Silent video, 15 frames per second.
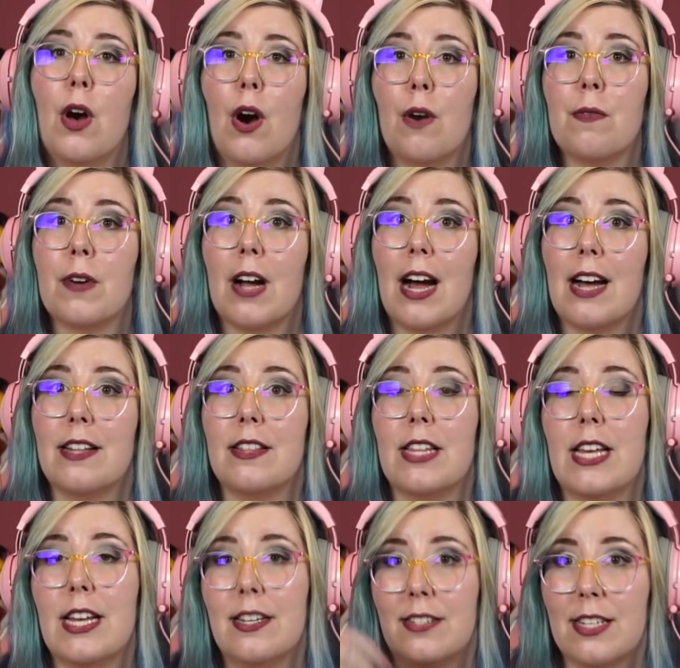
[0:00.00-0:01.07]
over on
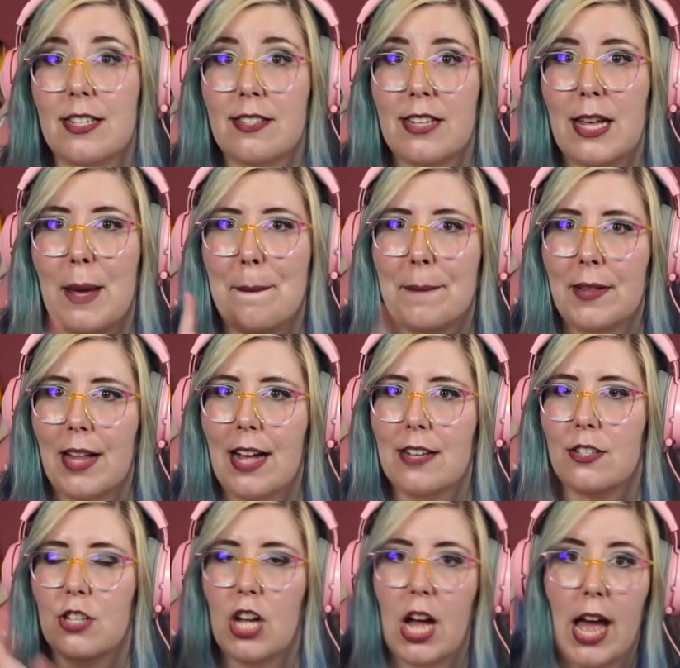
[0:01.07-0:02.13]
the Disney
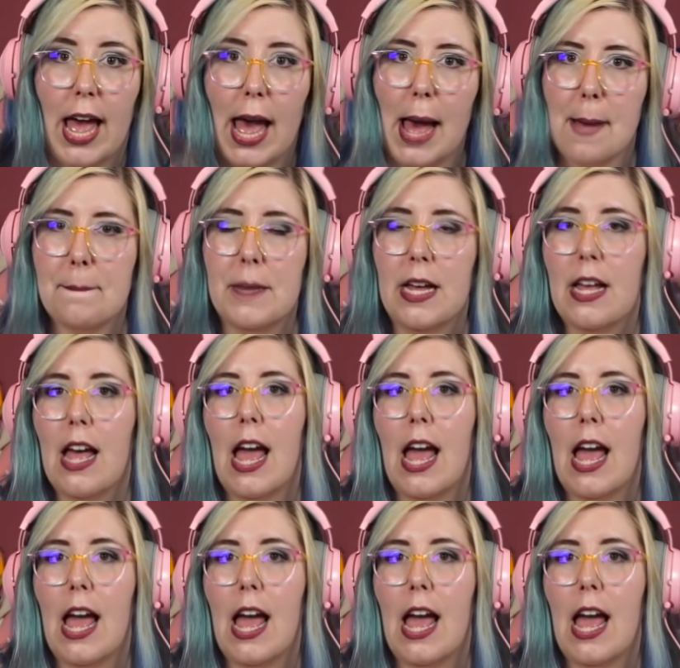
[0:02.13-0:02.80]
Plus app